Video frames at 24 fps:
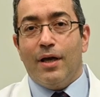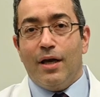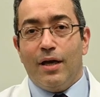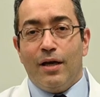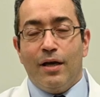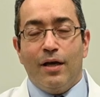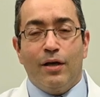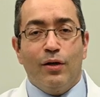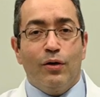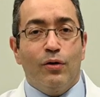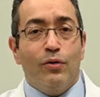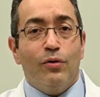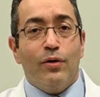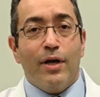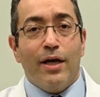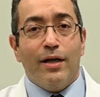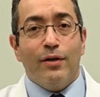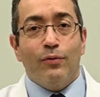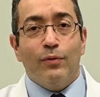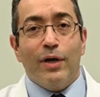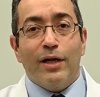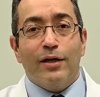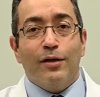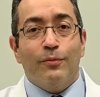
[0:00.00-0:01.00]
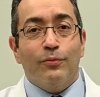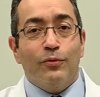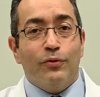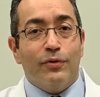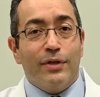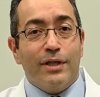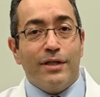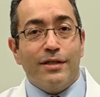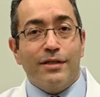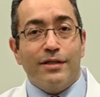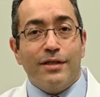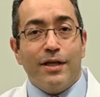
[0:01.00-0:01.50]
Uh, hello and welcome
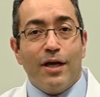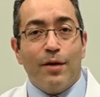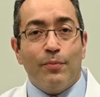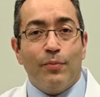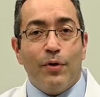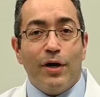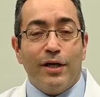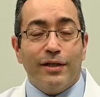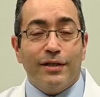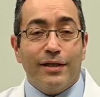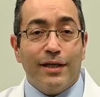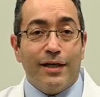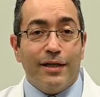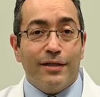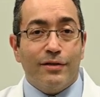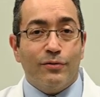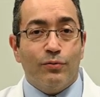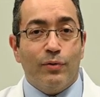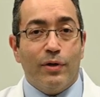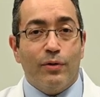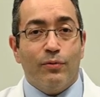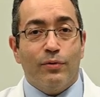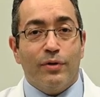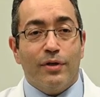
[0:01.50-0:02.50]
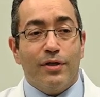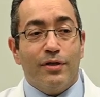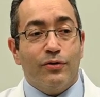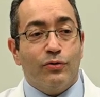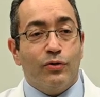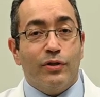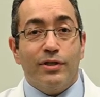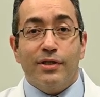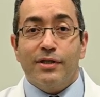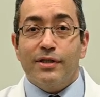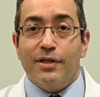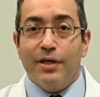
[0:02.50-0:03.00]
to this uh, podcast where we're
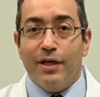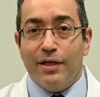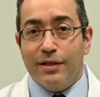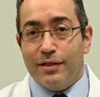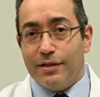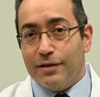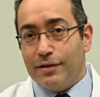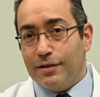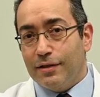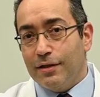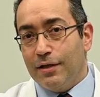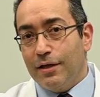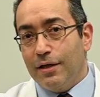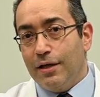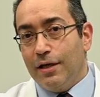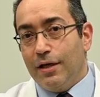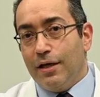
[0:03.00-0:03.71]
going to discuss